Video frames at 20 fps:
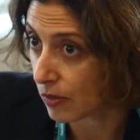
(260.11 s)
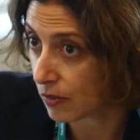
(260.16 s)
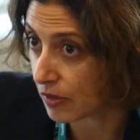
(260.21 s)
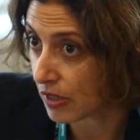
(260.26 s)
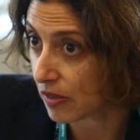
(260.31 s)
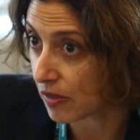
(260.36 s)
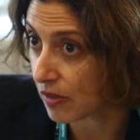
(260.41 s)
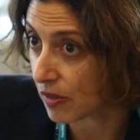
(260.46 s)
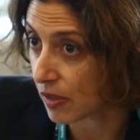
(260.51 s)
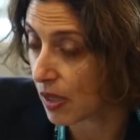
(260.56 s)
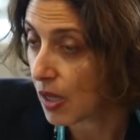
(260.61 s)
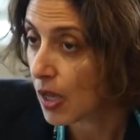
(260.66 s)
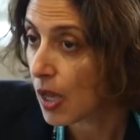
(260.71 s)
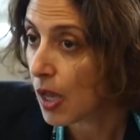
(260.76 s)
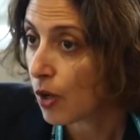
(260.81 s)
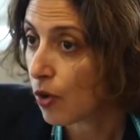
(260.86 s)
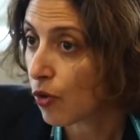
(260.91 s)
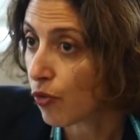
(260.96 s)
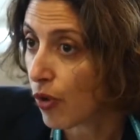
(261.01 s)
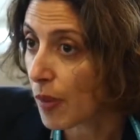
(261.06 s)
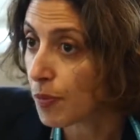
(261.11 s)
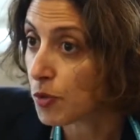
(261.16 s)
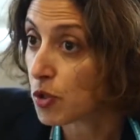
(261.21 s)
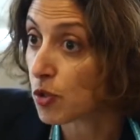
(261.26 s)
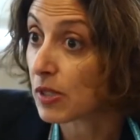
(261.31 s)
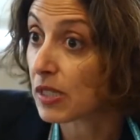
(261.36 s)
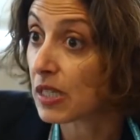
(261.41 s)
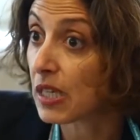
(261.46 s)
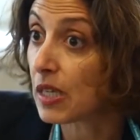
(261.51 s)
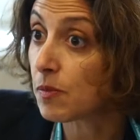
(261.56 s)
these
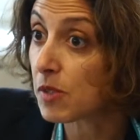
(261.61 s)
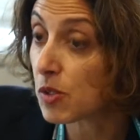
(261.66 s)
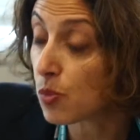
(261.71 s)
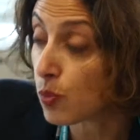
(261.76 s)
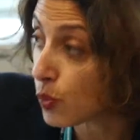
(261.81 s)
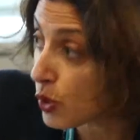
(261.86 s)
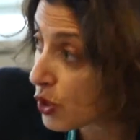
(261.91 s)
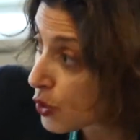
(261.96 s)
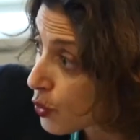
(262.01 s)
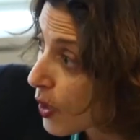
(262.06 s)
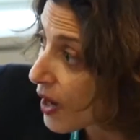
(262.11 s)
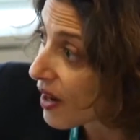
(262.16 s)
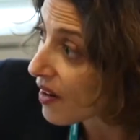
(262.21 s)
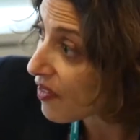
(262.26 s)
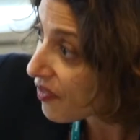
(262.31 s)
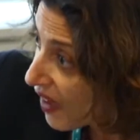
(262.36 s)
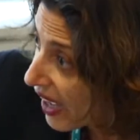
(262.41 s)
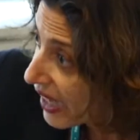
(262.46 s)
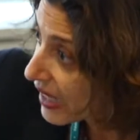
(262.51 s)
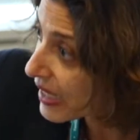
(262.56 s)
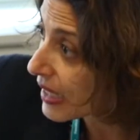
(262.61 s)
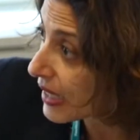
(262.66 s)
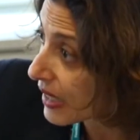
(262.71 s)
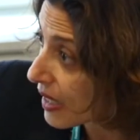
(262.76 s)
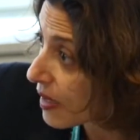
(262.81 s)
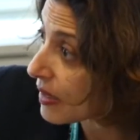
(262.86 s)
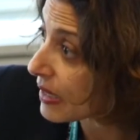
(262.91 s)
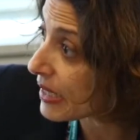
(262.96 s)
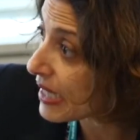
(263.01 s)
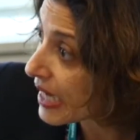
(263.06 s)
corruption schemes, which were affecting
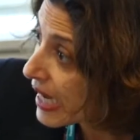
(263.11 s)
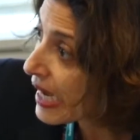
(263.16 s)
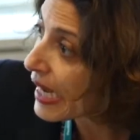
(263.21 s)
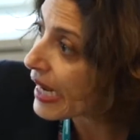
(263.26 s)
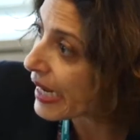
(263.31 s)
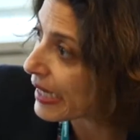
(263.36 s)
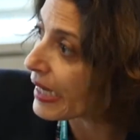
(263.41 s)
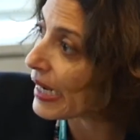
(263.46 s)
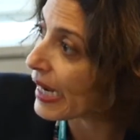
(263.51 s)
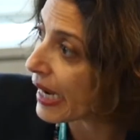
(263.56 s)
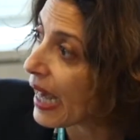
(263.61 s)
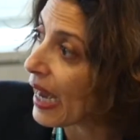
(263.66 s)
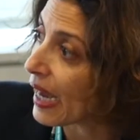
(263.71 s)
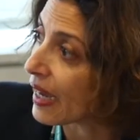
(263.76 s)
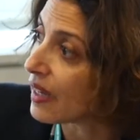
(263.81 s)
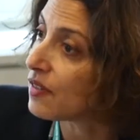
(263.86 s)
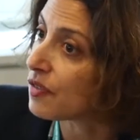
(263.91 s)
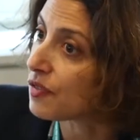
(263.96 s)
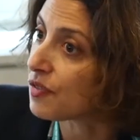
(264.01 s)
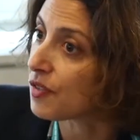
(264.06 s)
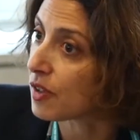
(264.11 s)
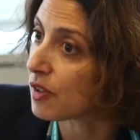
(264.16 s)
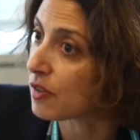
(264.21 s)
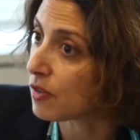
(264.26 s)
their daily life.